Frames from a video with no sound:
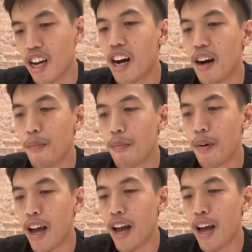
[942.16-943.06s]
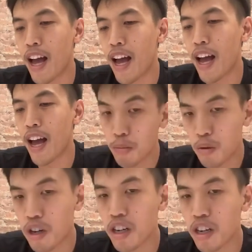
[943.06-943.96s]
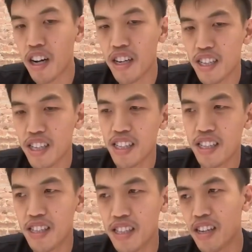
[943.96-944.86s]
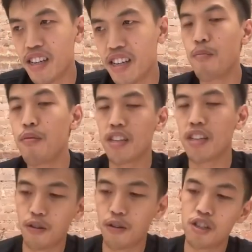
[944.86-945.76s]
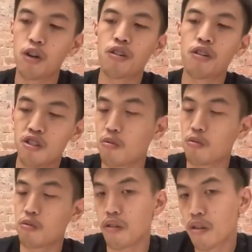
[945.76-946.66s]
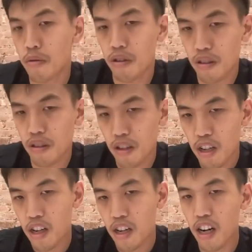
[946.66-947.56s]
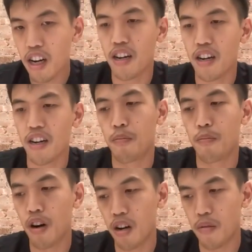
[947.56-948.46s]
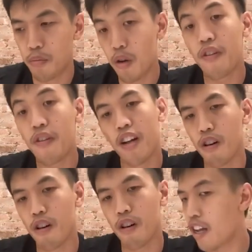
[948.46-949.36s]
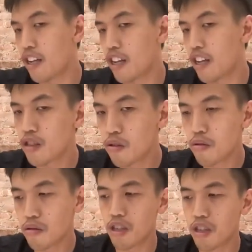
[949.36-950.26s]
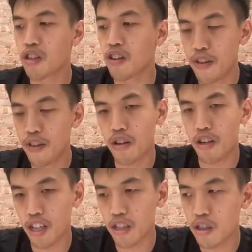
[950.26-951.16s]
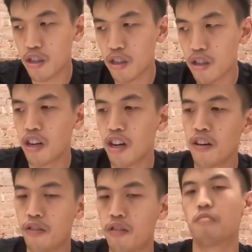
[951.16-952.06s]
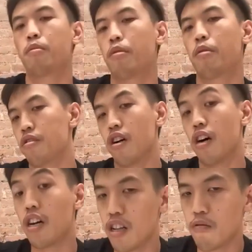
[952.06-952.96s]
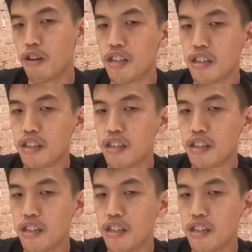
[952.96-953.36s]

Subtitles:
had a contributor work on is the ability for a token to be votable on both L1 and L2, so that you can vote on L2 for a proposal on L1.